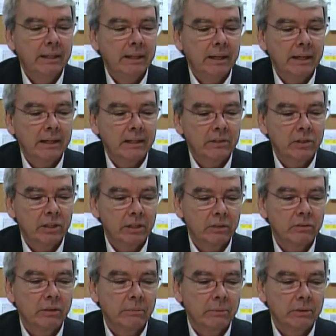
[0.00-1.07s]
and she
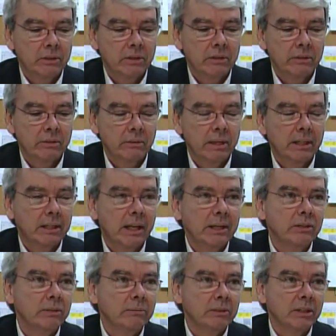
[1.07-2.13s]
contributes to uh,
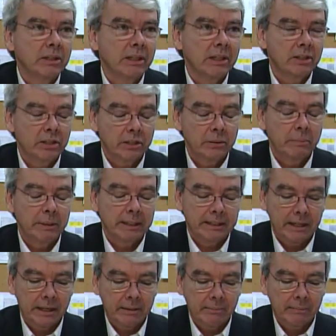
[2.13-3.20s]
classroom discussions big
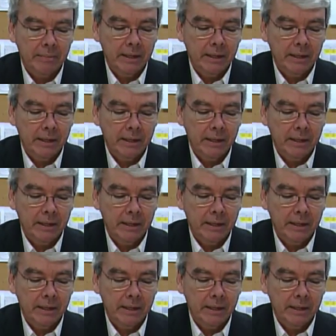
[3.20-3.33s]
time.